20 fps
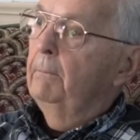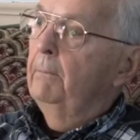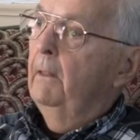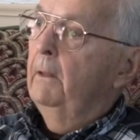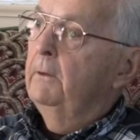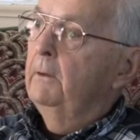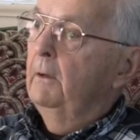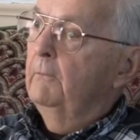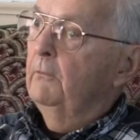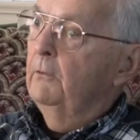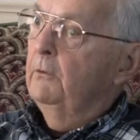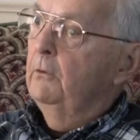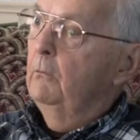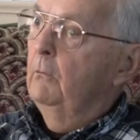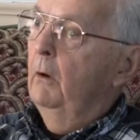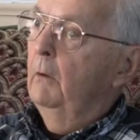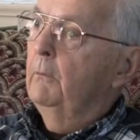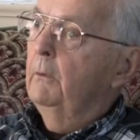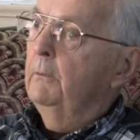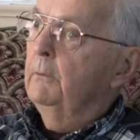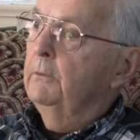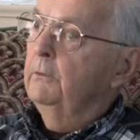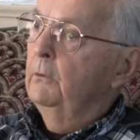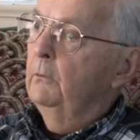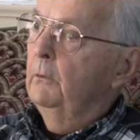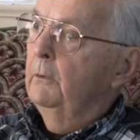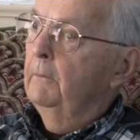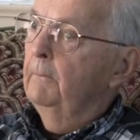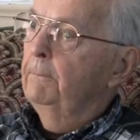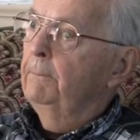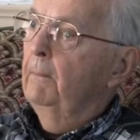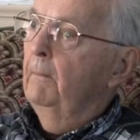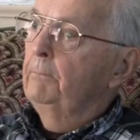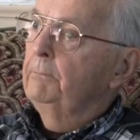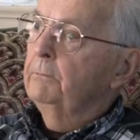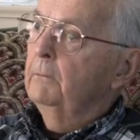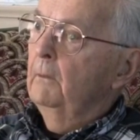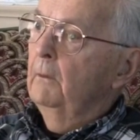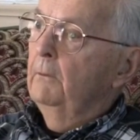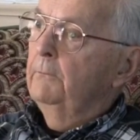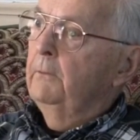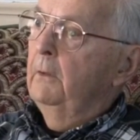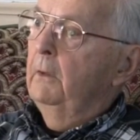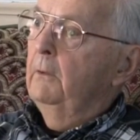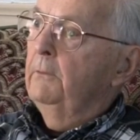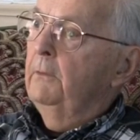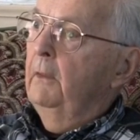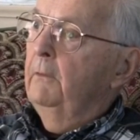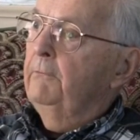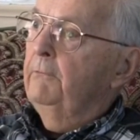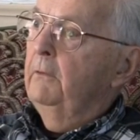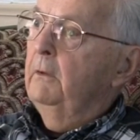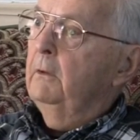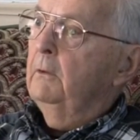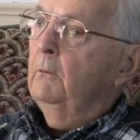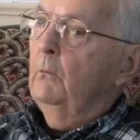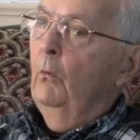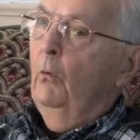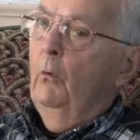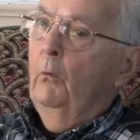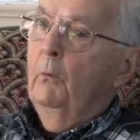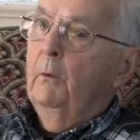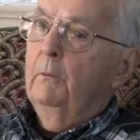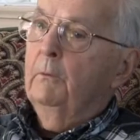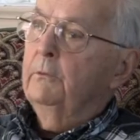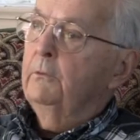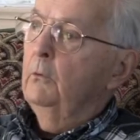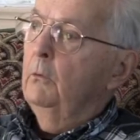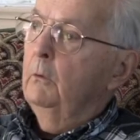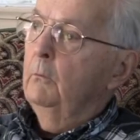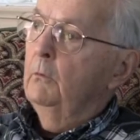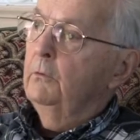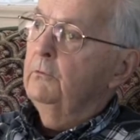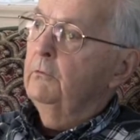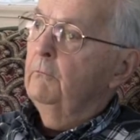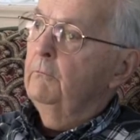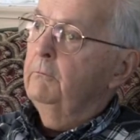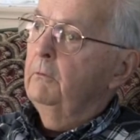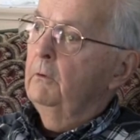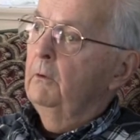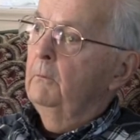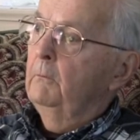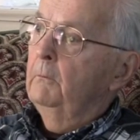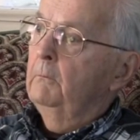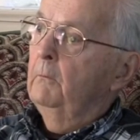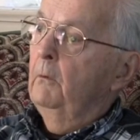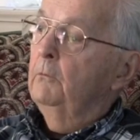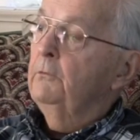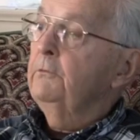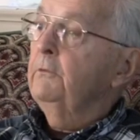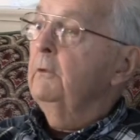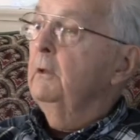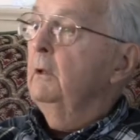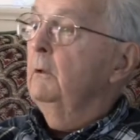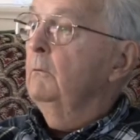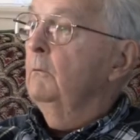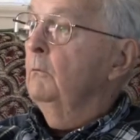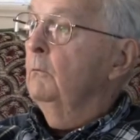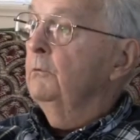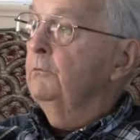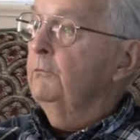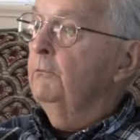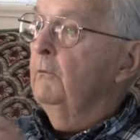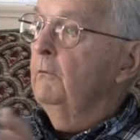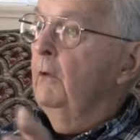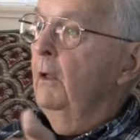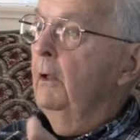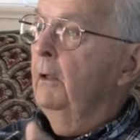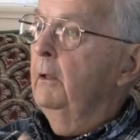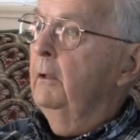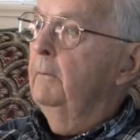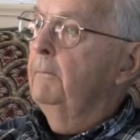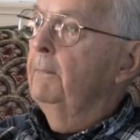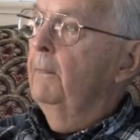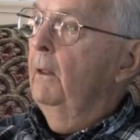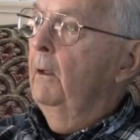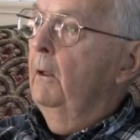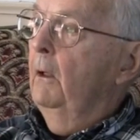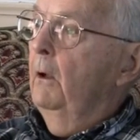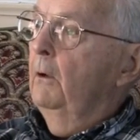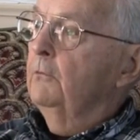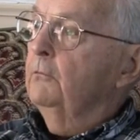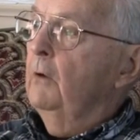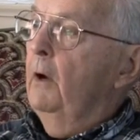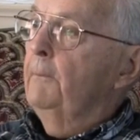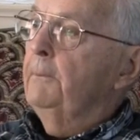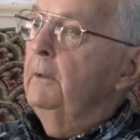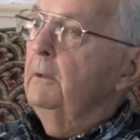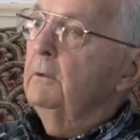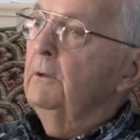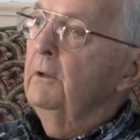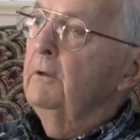They never knew what we were doing. They, they think that all we were doing was sling was flying, dropping